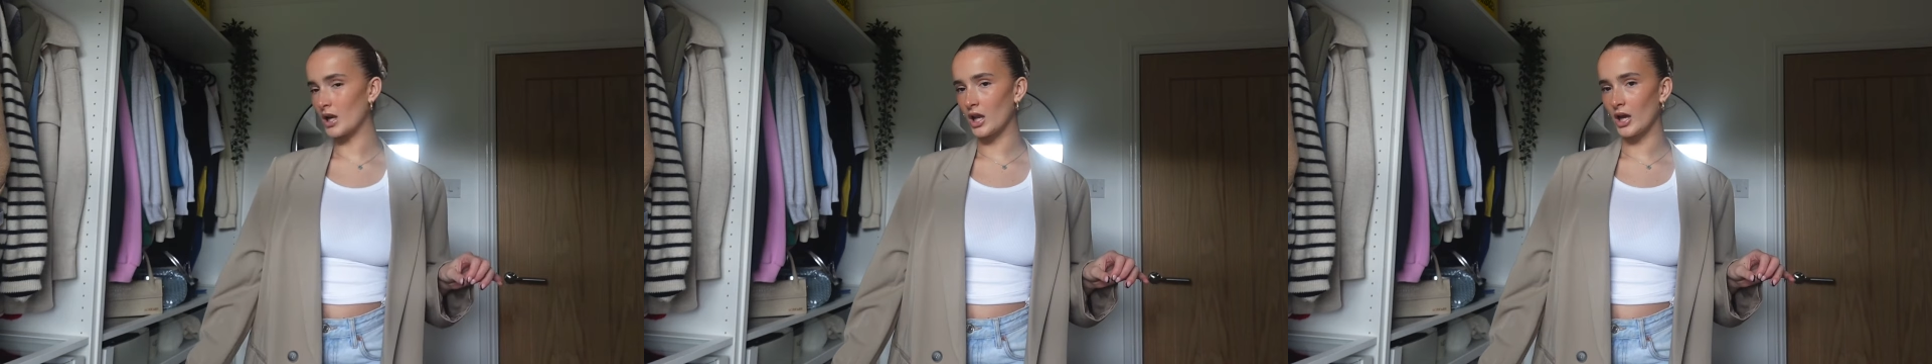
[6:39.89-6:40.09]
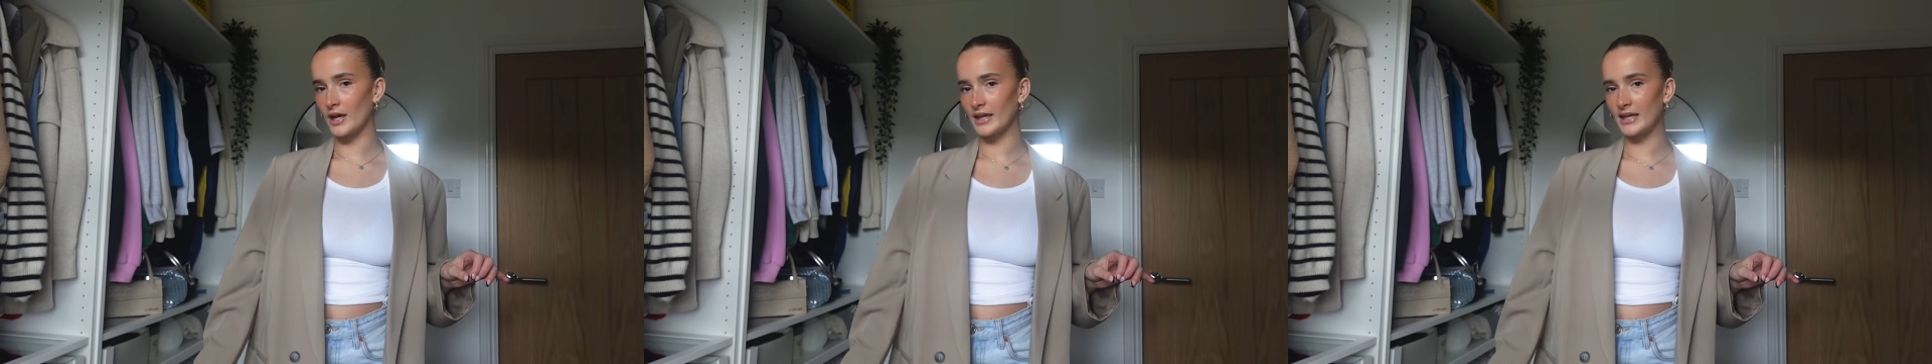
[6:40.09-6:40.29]

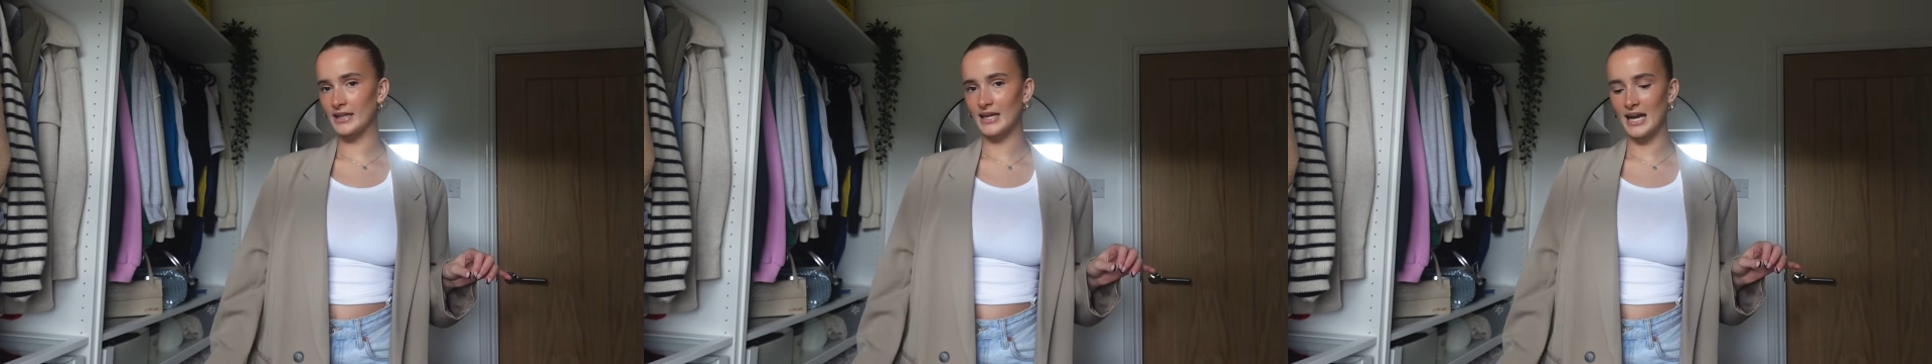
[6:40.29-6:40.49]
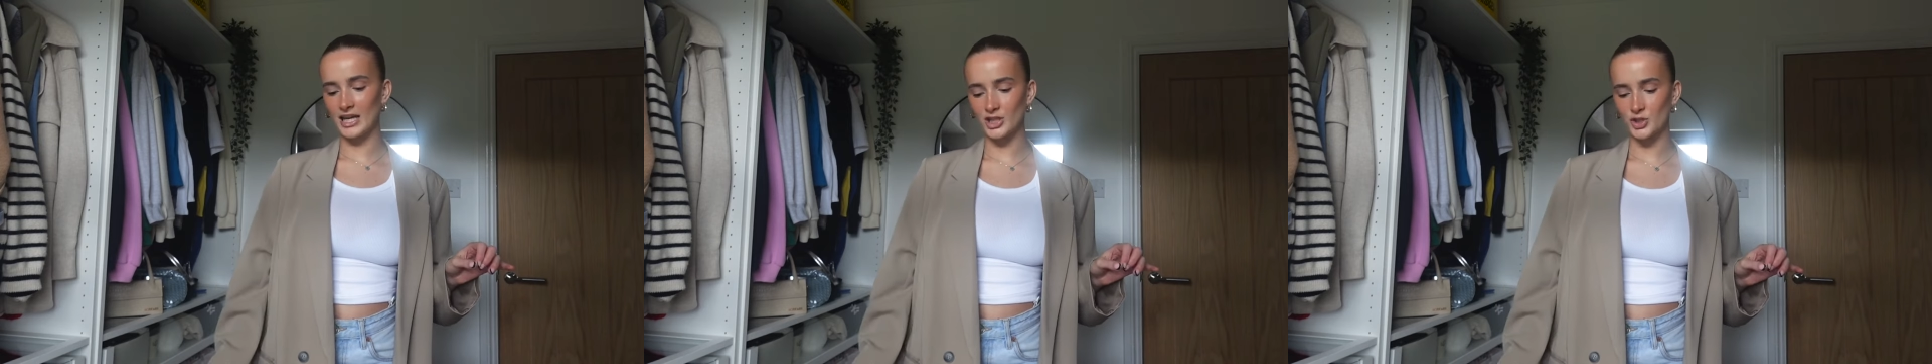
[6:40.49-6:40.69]
like
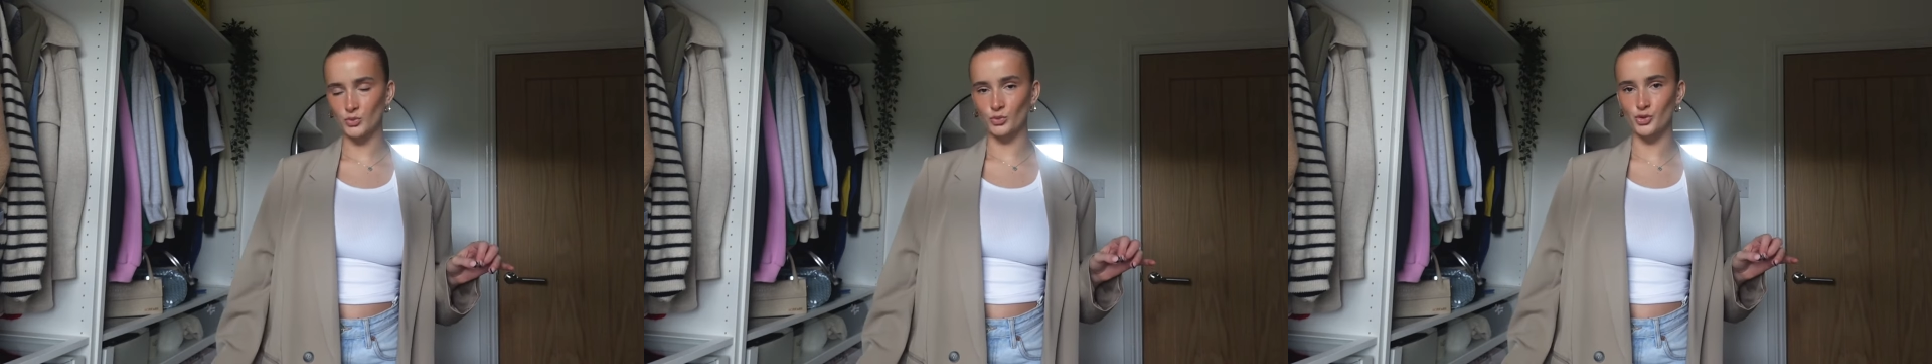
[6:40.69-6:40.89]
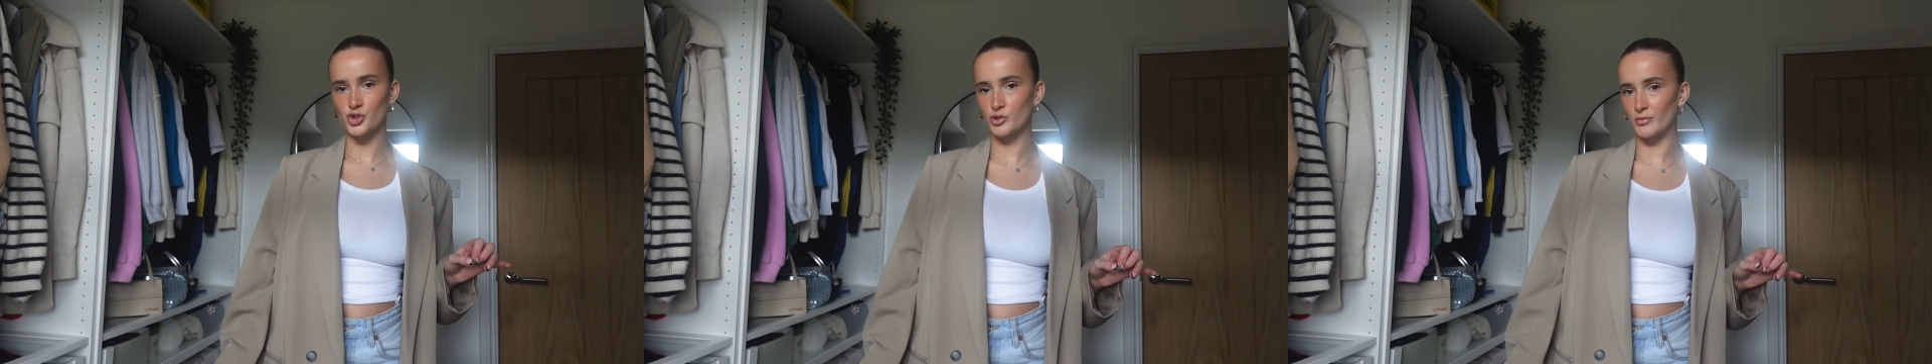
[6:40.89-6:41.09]

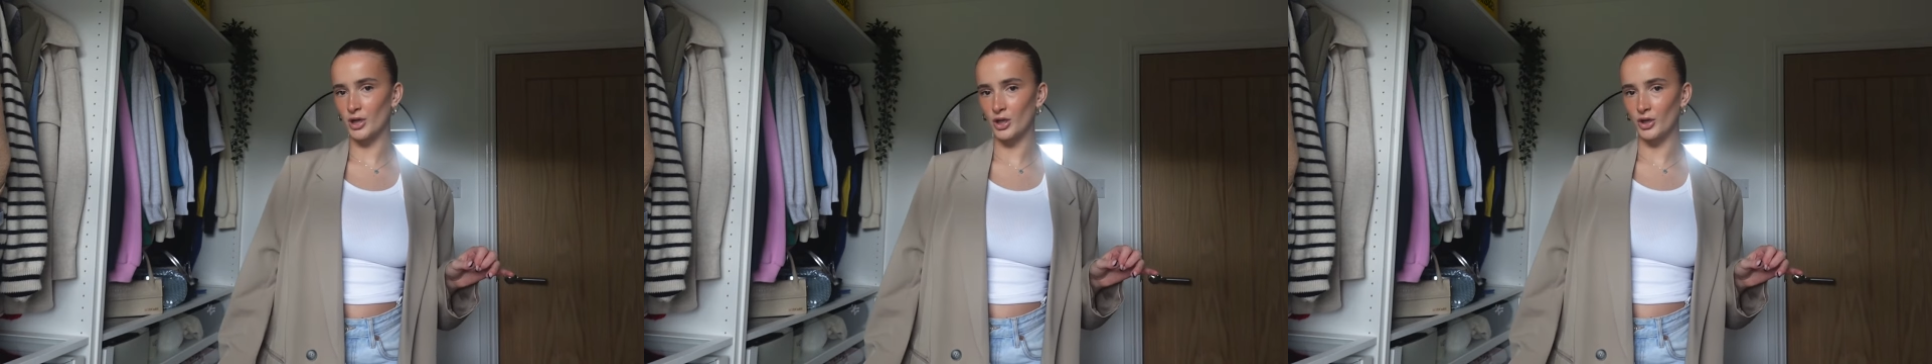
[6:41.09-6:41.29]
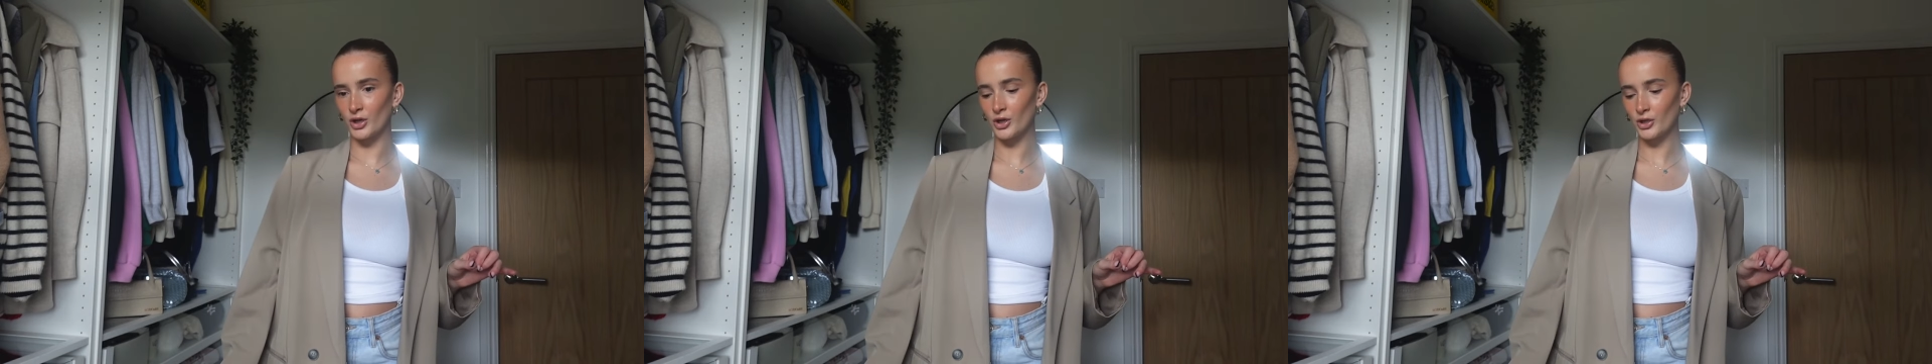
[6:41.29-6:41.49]
casual summer
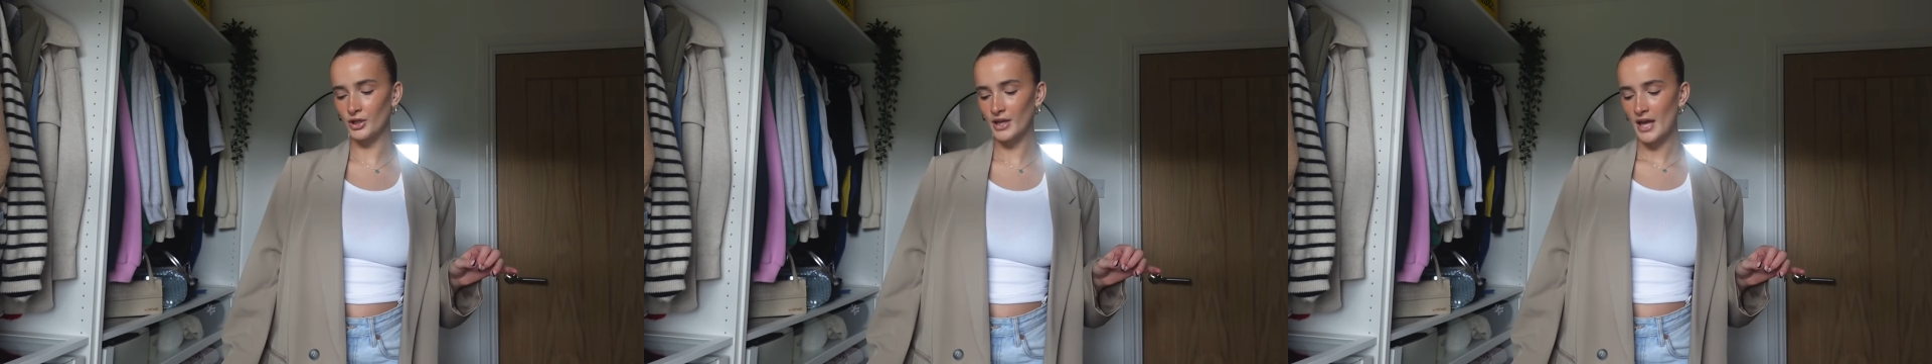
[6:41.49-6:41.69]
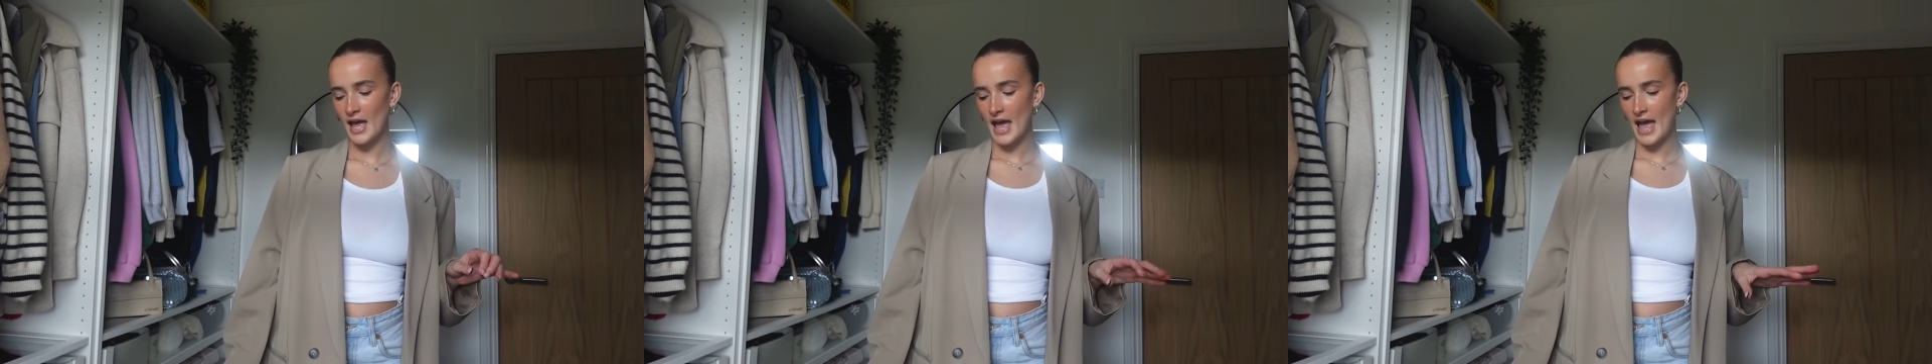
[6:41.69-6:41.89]
look,